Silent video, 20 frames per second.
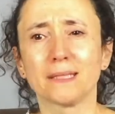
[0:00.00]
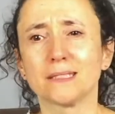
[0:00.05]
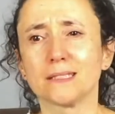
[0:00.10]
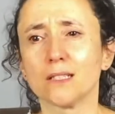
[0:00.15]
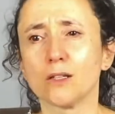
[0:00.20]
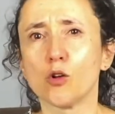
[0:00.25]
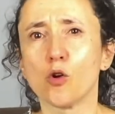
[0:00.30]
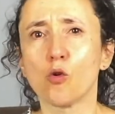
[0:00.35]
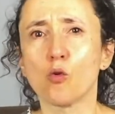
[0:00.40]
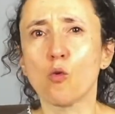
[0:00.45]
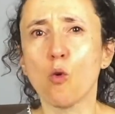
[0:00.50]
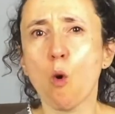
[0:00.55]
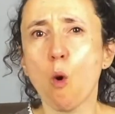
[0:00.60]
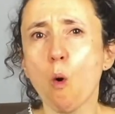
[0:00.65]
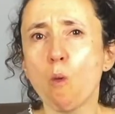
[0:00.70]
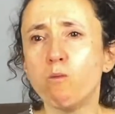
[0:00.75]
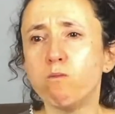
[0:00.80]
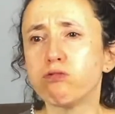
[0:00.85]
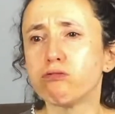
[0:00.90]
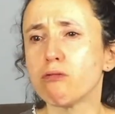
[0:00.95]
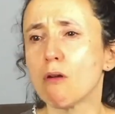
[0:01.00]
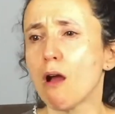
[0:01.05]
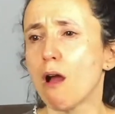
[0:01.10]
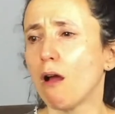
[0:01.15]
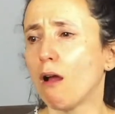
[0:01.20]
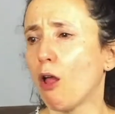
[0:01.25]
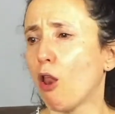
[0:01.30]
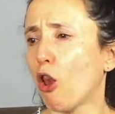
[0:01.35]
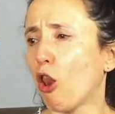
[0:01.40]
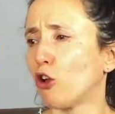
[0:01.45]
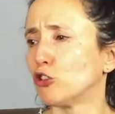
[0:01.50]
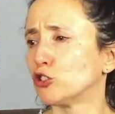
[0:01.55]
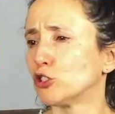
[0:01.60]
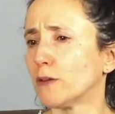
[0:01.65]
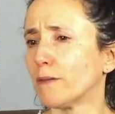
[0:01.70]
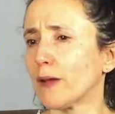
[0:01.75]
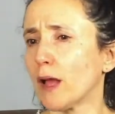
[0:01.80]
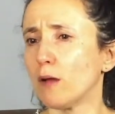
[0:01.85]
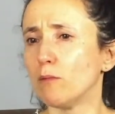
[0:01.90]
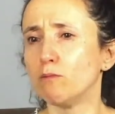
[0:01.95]
Many businesses,
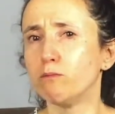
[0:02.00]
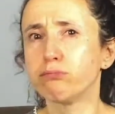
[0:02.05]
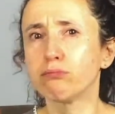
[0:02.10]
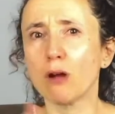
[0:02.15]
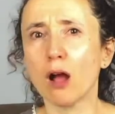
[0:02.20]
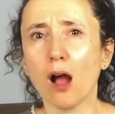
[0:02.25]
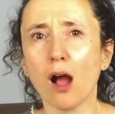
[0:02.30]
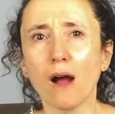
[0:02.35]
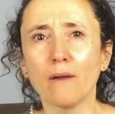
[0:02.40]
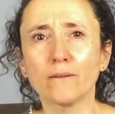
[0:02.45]
corporations,